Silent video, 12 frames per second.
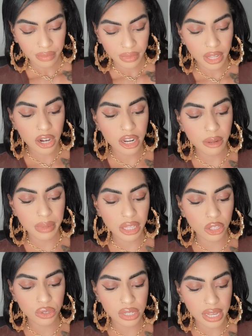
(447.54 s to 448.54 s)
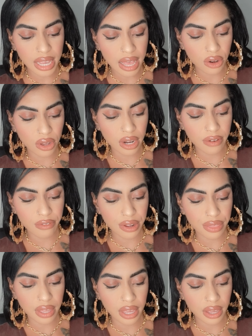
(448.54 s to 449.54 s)
They're going to be losing out on
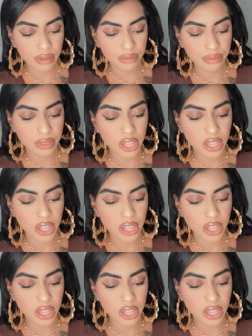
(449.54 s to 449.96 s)
everything.